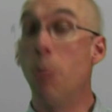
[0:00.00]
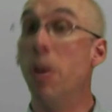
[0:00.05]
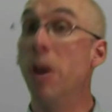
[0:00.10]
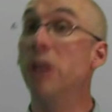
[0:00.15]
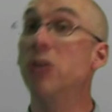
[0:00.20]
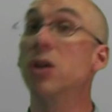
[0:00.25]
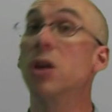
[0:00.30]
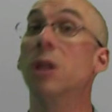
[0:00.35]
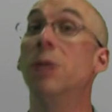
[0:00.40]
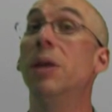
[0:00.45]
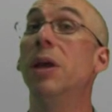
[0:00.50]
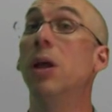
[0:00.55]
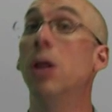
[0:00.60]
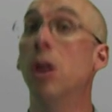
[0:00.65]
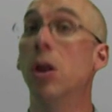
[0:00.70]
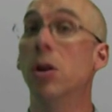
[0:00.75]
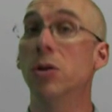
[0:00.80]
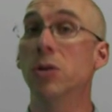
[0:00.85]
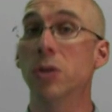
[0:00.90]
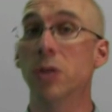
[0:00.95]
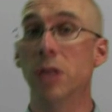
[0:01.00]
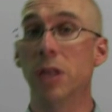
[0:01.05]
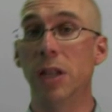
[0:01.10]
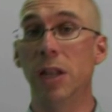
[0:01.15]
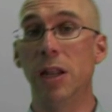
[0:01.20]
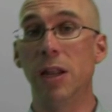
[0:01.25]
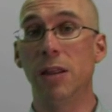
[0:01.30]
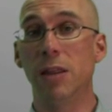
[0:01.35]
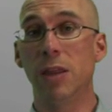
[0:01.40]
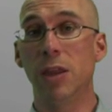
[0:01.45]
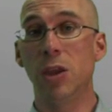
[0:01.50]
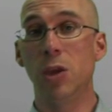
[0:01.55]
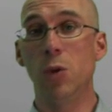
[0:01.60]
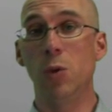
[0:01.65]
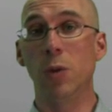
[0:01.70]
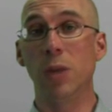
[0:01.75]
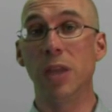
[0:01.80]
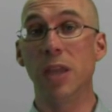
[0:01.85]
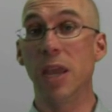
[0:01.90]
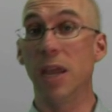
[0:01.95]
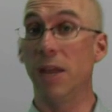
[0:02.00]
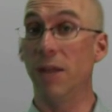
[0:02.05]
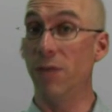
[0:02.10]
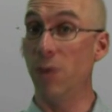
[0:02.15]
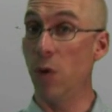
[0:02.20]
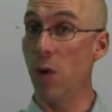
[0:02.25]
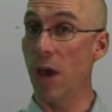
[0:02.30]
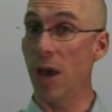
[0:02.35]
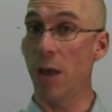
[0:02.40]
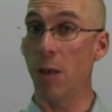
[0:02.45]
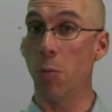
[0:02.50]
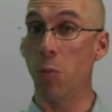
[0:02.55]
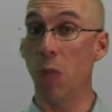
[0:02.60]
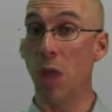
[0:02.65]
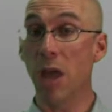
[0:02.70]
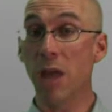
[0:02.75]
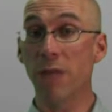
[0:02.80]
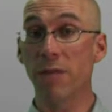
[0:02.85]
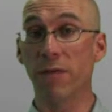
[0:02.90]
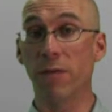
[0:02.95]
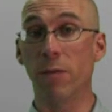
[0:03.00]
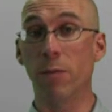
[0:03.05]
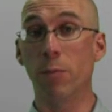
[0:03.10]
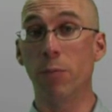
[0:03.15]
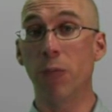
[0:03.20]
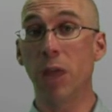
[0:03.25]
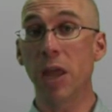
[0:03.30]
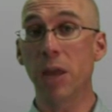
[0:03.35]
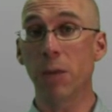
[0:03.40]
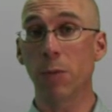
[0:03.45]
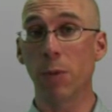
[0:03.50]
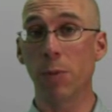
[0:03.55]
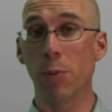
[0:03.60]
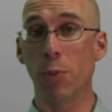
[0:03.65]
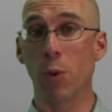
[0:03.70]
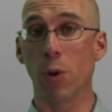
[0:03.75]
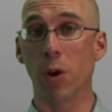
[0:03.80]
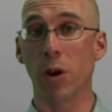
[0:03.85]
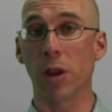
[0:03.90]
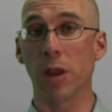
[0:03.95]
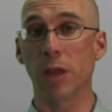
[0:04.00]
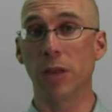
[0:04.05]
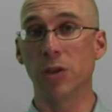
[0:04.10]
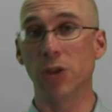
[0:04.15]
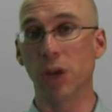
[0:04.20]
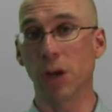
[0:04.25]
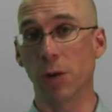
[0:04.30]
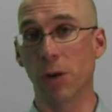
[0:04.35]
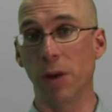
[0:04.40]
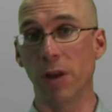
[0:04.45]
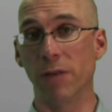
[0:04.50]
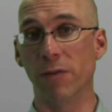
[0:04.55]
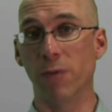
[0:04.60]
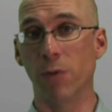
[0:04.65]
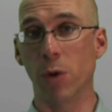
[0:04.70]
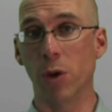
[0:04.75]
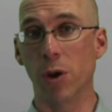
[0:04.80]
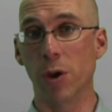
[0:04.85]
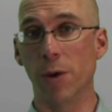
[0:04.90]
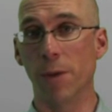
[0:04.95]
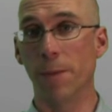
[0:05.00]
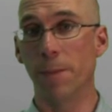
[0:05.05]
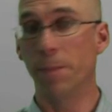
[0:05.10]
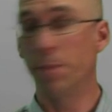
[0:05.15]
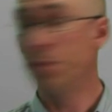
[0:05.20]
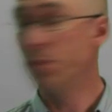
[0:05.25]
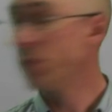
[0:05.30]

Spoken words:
but it's going to be closer than anything you would get if you had a blank report generated for you.